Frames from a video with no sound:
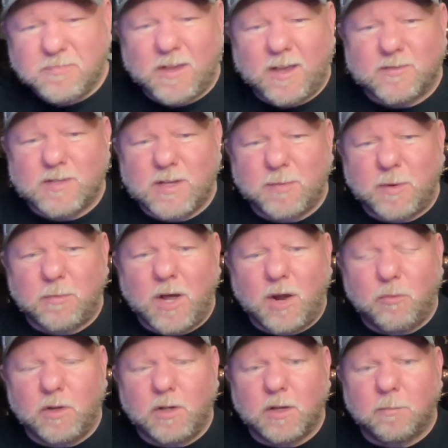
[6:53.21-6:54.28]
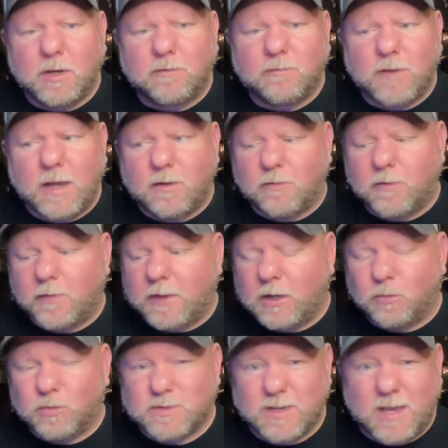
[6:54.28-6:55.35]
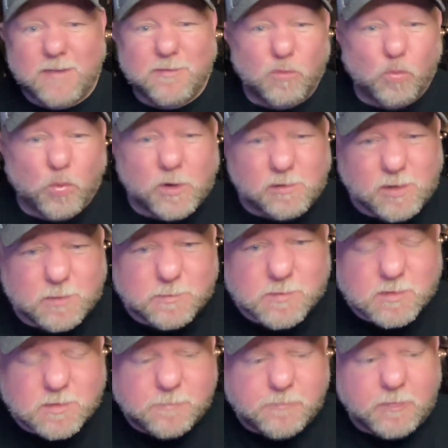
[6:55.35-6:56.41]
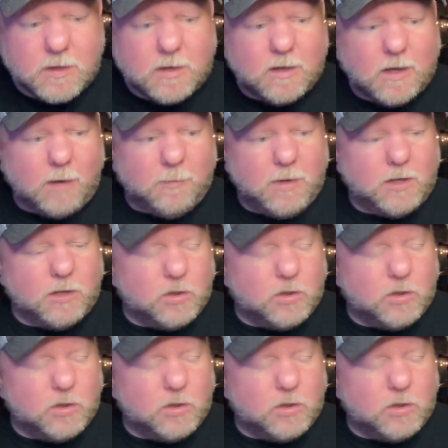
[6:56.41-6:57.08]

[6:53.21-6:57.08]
except I'm not really a big fan of, I think it was Evan Williams. I'm not a